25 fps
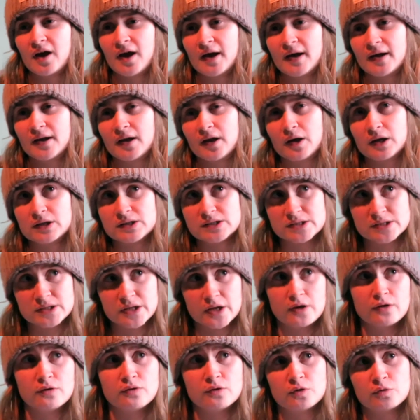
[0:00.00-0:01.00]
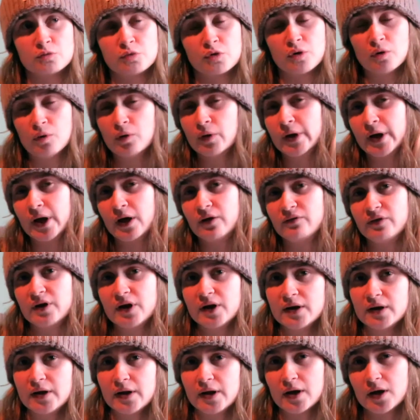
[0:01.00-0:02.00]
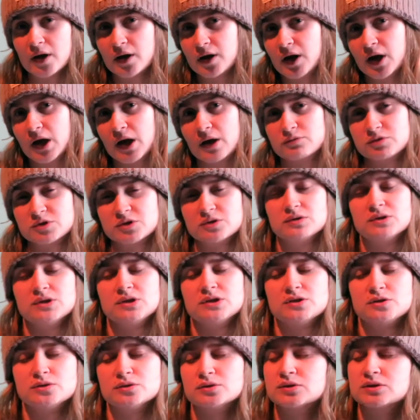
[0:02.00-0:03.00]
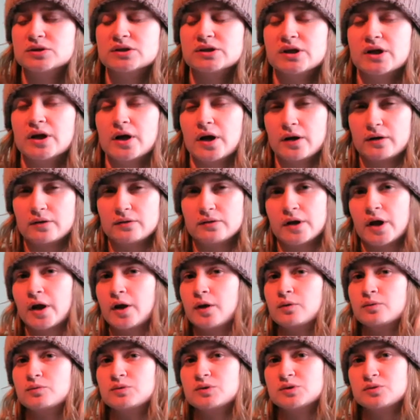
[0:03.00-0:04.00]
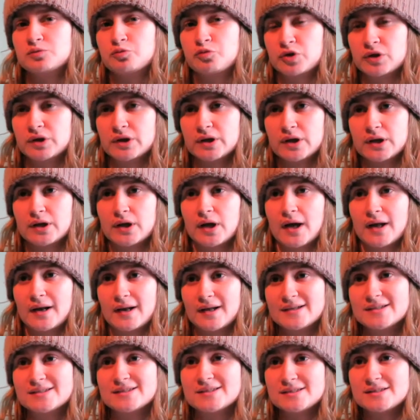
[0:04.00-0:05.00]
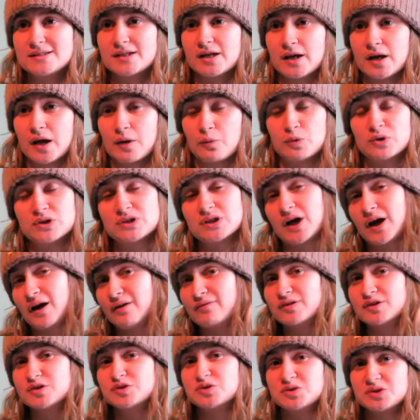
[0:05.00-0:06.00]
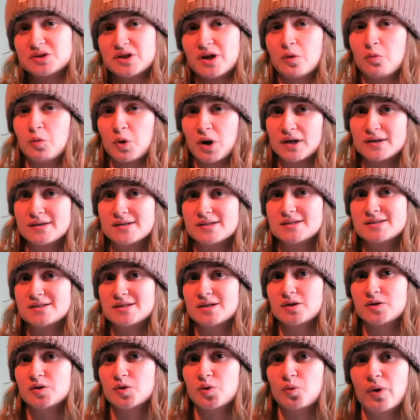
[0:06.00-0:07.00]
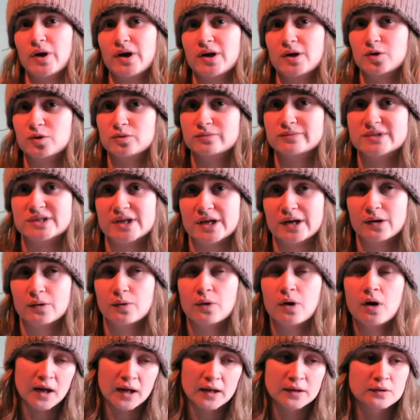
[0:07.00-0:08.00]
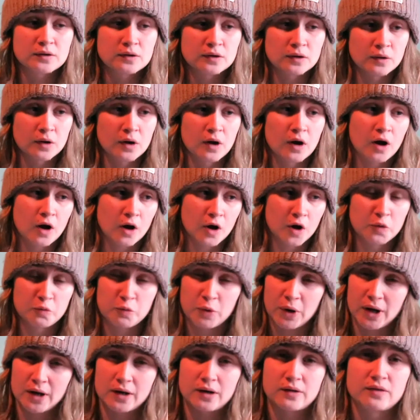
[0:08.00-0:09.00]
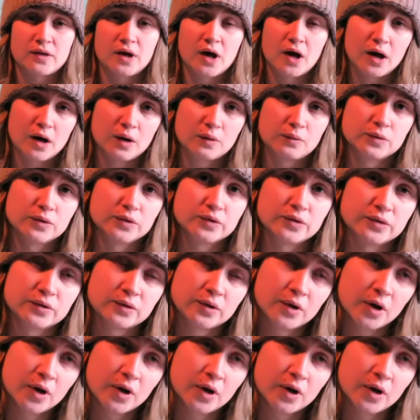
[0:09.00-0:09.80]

and I stayed up all night reading it, and I absolutely adored it, and it was brilliant. And I did say, which I haven't done yet, but I did say that when it comes out in hardback, that I would